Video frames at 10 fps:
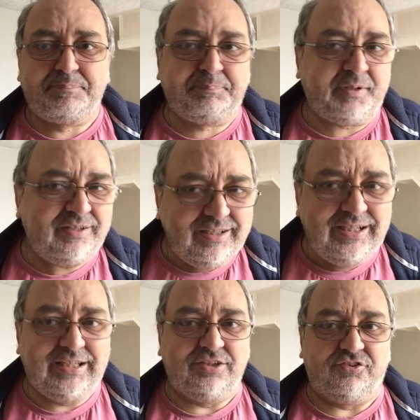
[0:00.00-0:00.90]

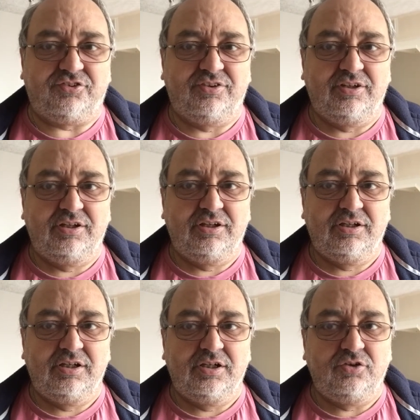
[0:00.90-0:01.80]
Please
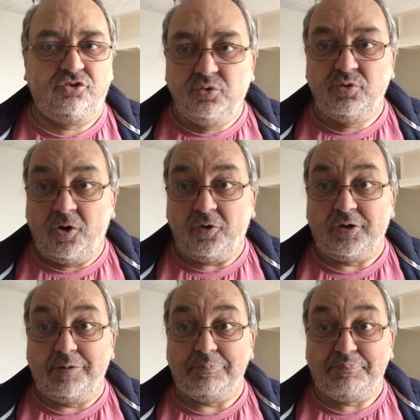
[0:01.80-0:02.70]
do not
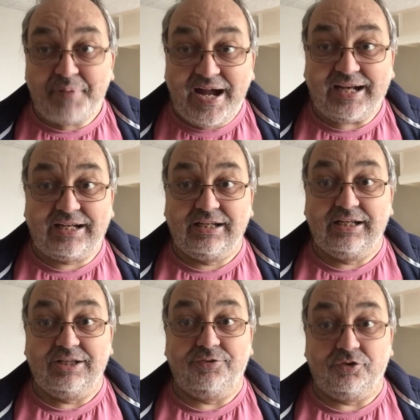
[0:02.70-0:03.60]
back the